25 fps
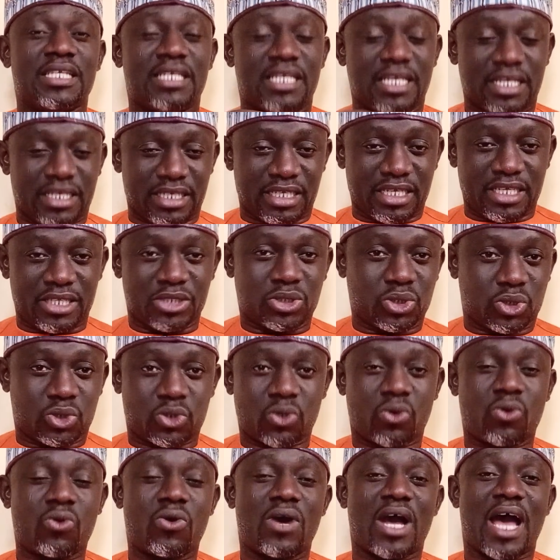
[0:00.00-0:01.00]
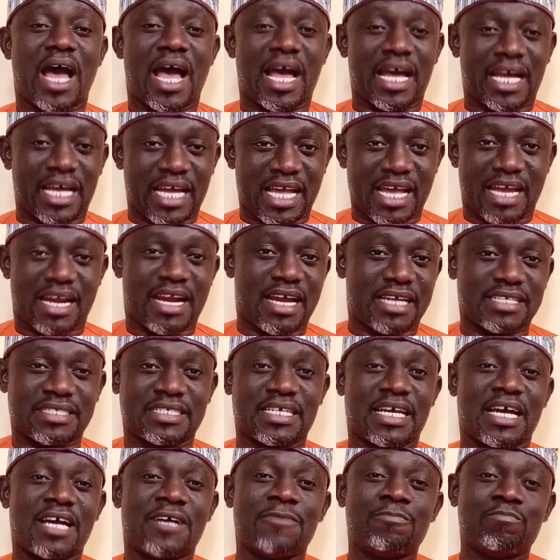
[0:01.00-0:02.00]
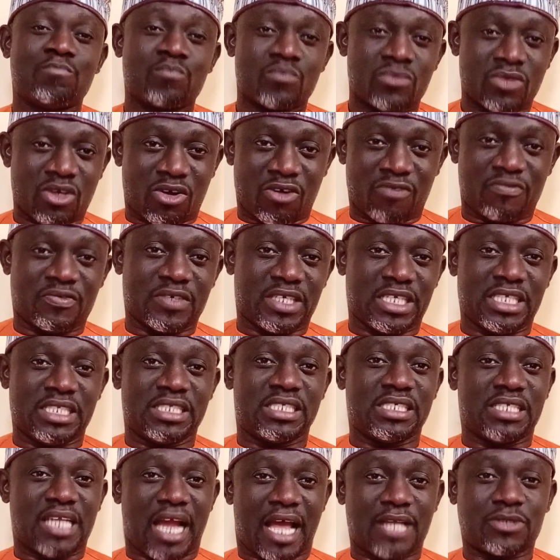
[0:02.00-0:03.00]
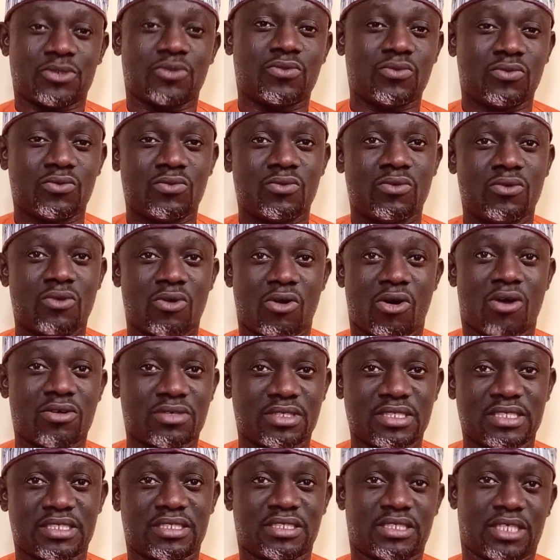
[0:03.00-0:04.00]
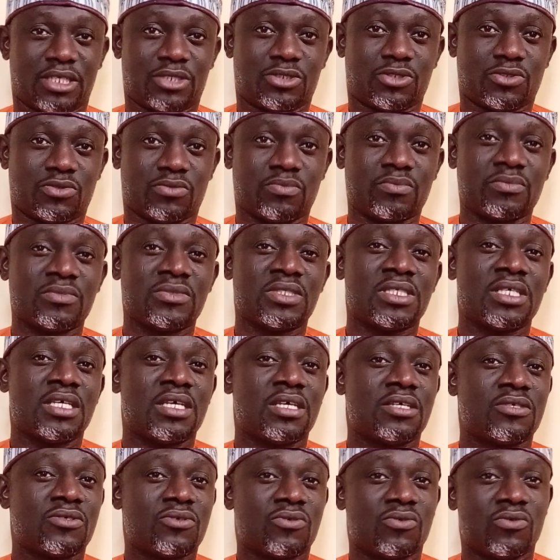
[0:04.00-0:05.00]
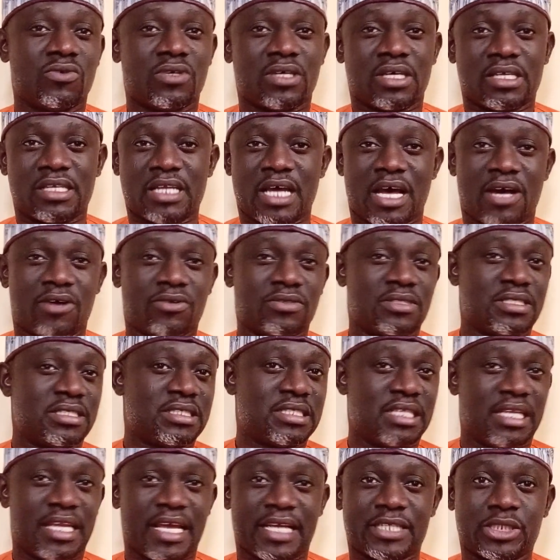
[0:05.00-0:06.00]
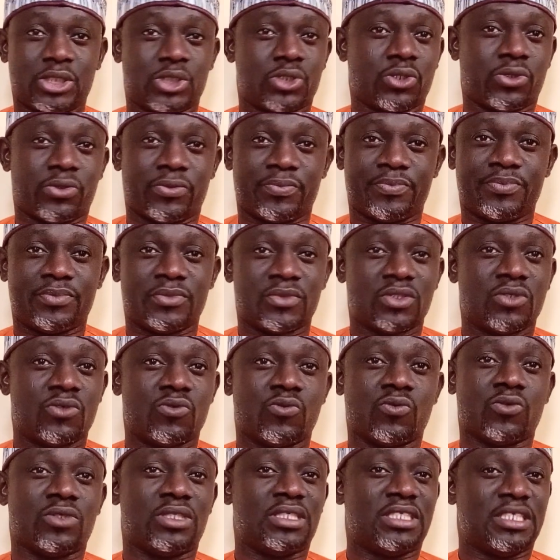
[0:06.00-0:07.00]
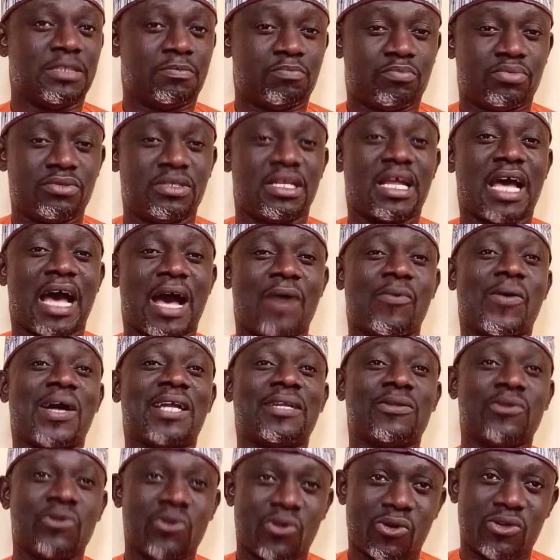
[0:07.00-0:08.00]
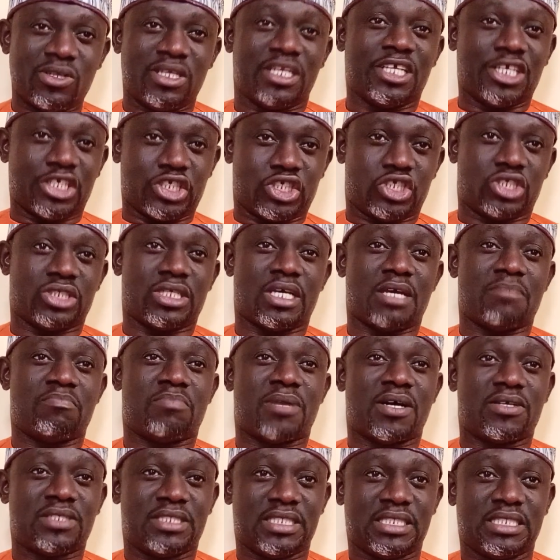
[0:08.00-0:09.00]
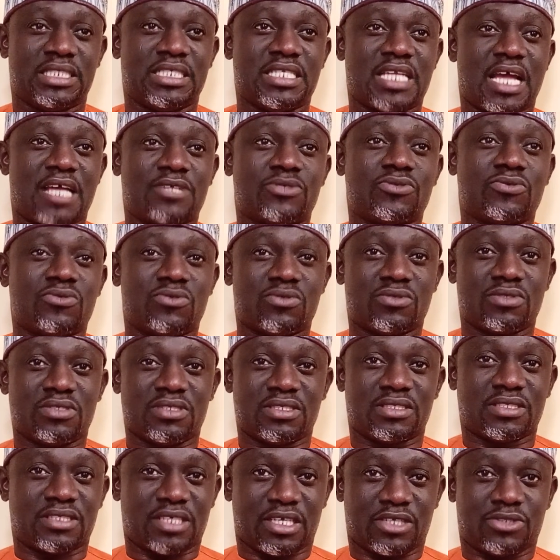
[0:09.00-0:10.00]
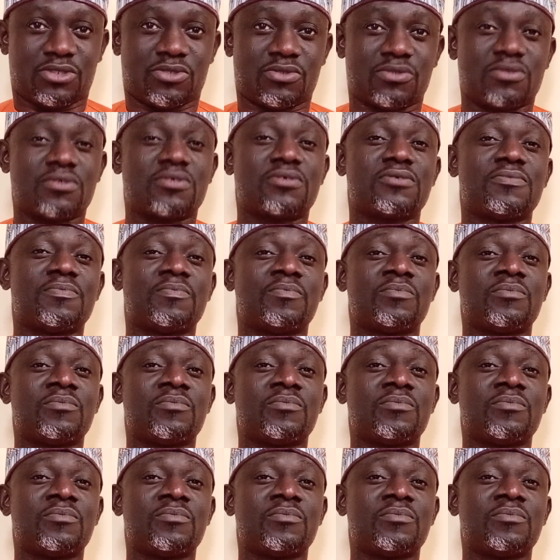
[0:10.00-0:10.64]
The nature and character of international organization. So now this lecture will deepen our knowledge about international organizations.